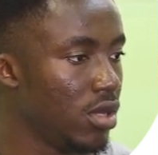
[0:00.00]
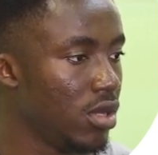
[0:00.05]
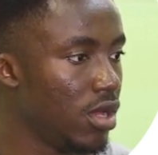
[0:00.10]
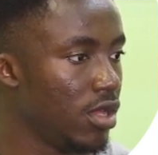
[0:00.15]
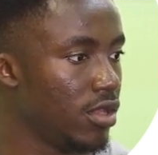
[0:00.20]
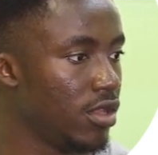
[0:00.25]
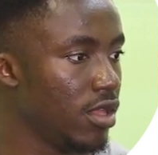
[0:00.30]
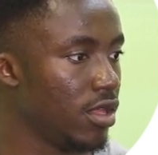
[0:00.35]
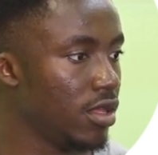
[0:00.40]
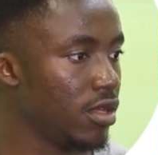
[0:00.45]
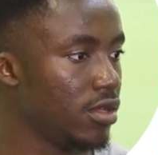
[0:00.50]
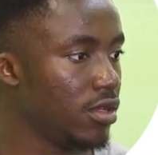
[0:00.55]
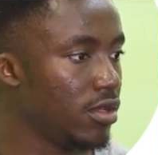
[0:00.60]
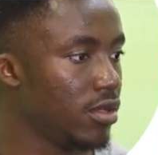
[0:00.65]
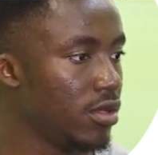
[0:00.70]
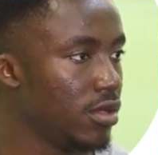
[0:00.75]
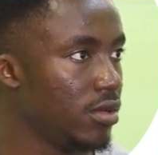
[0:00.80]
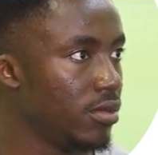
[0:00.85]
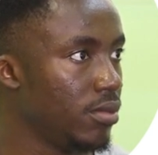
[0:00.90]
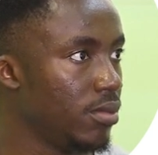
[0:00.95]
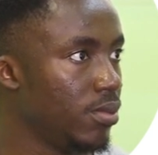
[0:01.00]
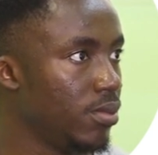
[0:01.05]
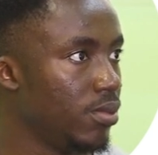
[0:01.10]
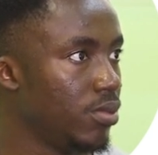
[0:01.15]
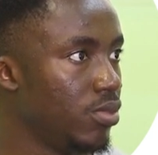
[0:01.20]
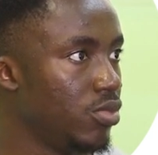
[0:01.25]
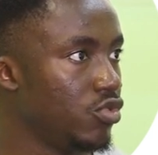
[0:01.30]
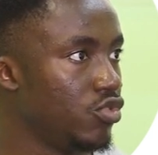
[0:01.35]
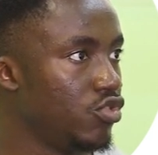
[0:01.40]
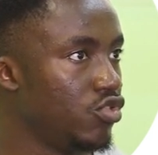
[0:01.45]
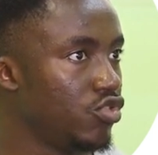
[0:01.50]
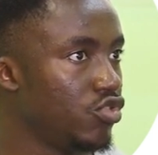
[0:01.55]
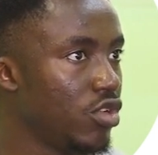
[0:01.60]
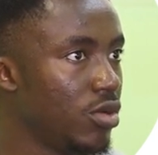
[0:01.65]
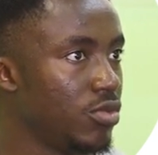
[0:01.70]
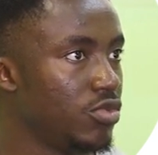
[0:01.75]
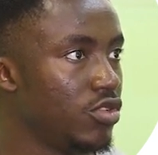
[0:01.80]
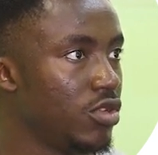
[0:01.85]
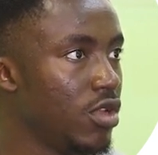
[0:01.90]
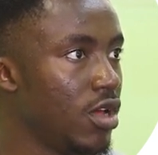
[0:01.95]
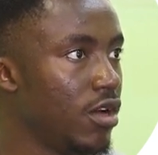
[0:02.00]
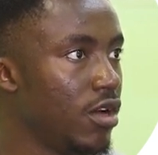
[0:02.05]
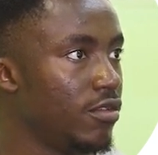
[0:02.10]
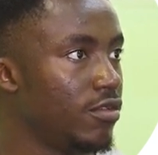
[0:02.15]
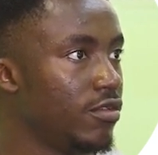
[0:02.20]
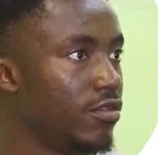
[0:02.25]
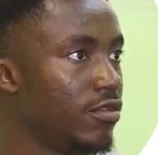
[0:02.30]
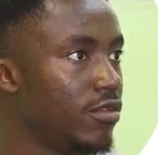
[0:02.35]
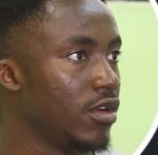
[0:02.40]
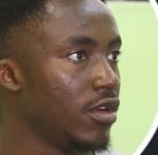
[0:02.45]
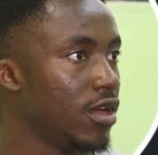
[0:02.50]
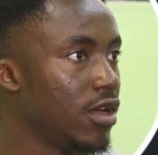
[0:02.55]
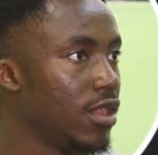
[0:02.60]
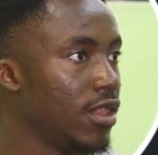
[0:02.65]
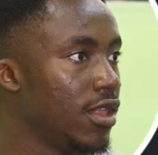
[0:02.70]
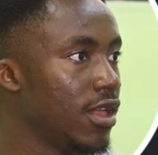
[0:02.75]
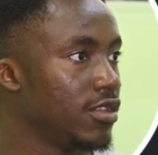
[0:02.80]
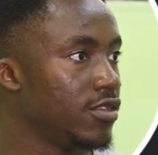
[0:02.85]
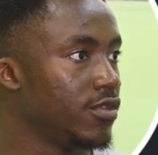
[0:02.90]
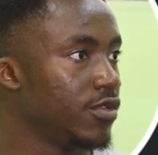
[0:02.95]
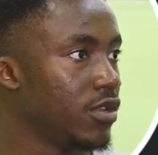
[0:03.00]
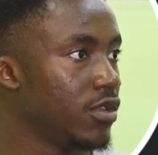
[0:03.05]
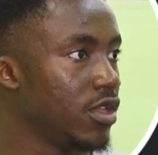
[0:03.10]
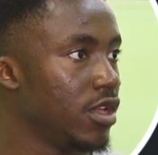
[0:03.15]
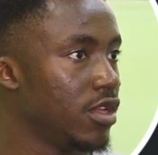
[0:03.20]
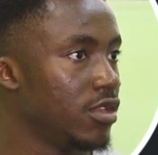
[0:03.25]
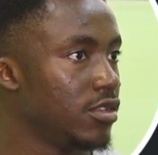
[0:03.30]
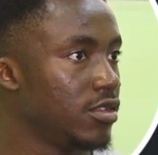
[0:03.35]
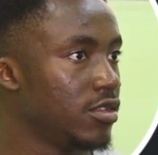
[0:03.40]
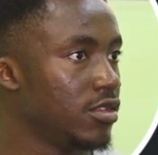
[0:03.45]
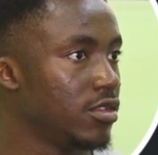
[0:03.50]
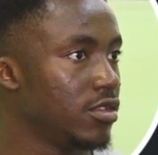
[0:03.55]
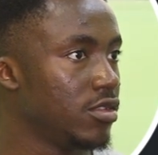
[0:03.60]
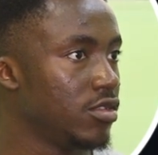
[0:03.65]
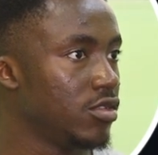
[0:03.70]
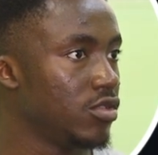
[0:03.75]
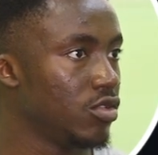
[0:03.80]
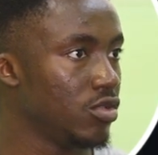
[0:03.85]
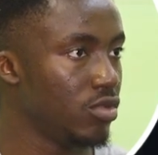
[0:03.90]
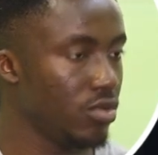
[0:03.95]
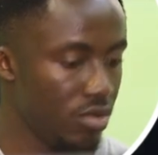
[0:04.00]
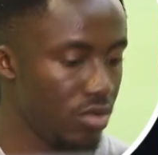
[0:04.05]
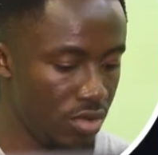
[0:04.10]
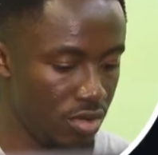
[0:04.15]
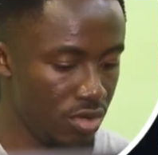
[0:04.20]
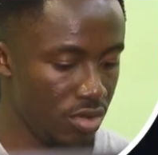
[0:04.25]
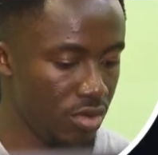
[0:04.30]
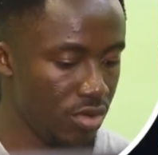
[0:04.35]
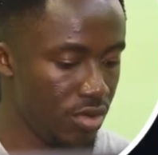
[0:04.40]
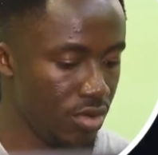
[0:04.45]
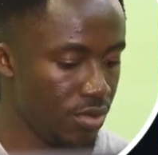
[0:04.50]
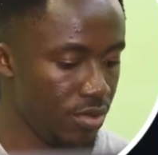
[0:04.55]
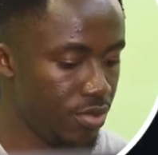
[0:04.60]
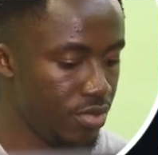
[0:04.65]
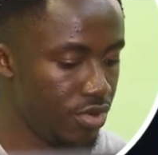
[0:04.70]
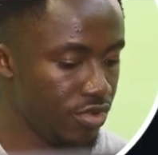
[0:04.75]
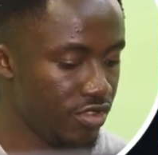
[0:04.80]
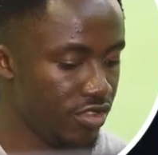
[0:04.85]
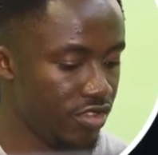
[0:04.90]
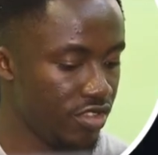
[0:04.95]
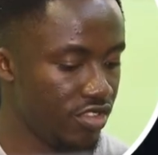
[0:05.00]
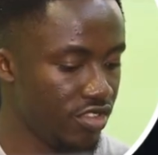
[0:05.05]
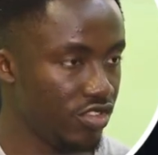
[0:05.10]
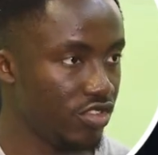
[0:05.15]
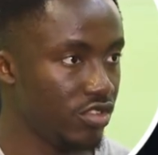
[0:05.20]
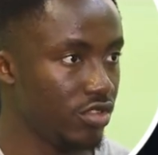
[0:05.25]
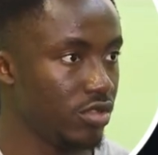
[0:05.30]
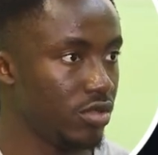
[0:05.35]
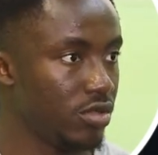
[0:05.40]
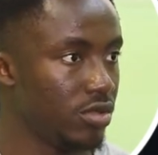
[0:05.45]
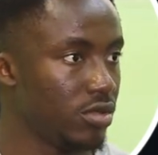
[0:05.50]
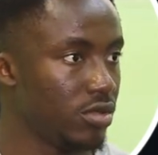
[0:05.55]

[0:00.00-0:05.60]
I think Bootstrap should have a class for that. So position,